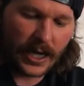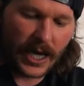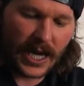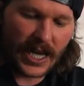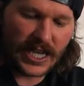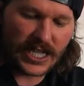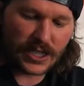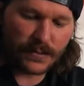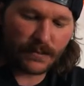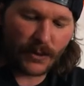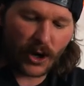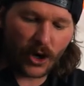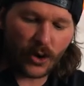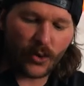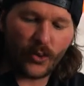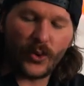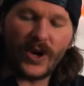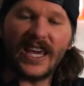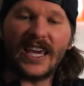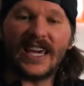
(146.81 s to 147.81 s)
A
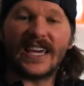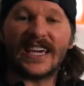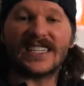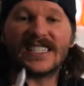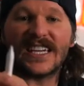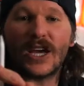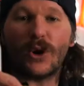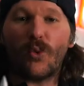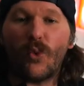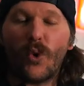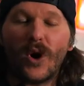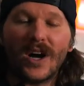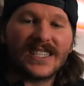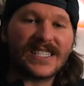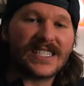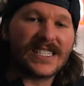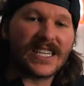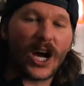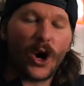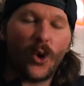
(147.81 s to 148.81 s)
smart week is a
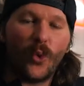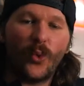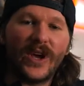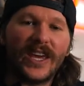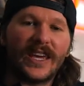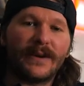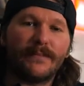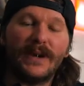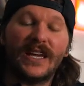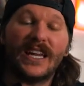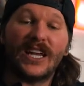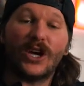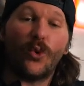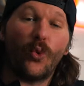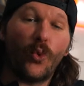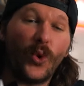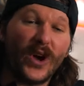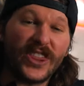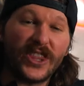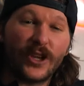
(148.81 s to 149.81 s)
once a week meeting
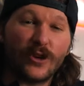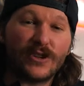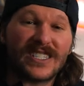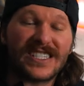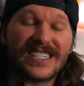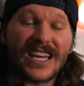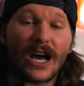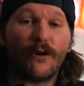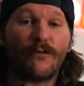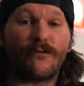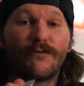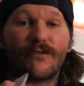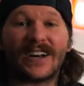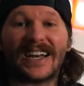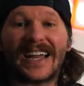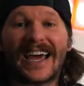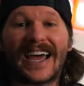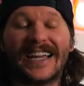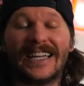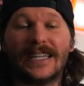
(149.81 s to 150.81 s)
with yourself for
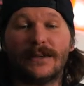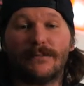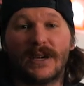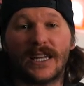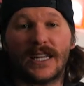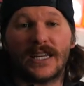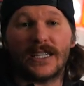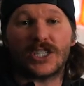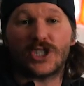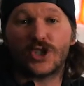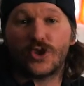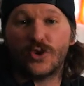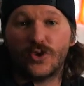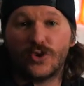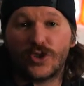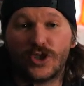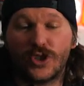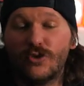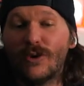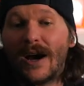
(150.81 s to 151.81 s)
90 minutes to
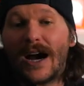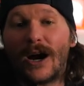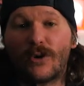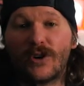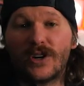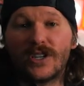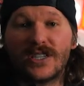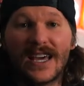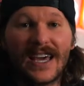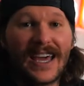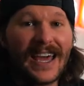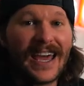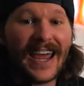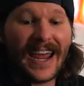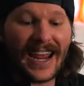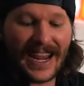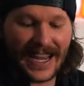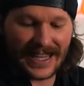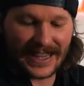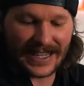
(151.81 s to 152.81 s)
two hours
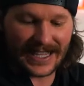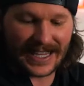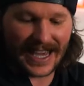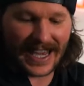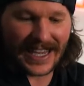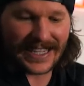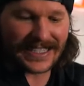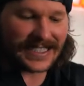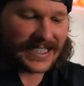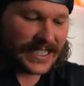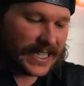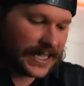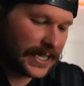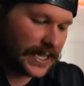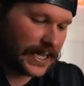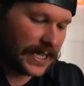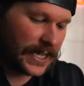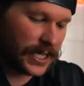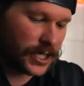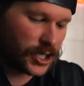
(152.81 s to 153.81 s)
and the
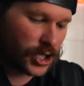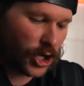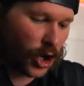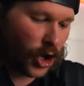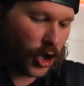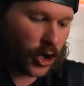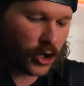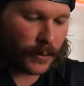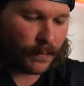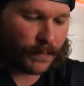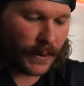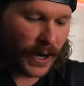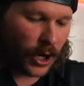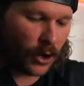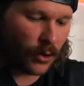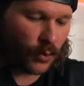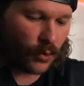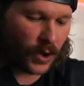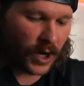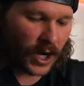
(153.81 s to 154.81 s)
idea is all
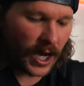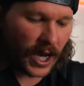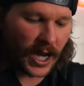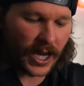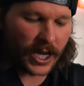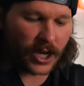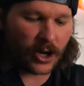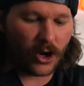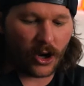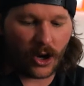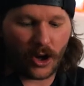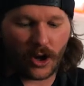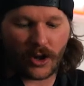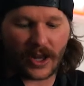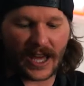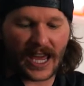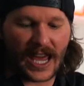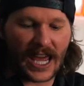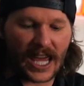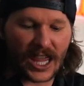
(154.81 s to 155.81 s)
about what I
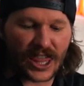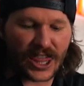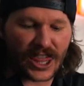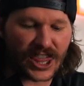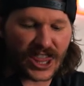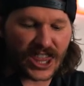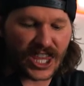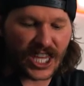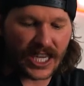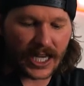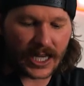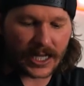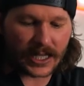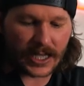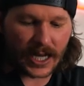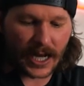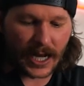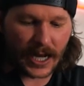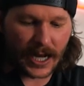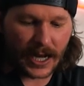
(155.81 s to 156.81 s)
call a think
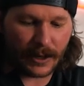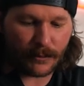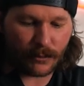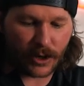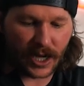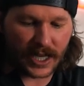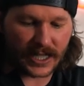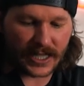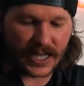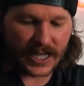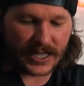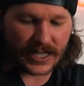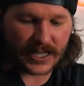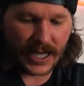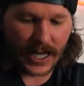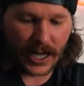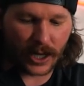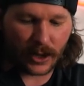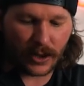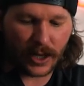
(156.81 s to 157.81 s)
time. Write that
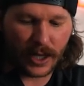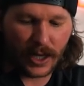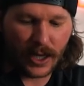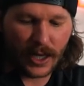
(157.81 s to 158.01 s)
down.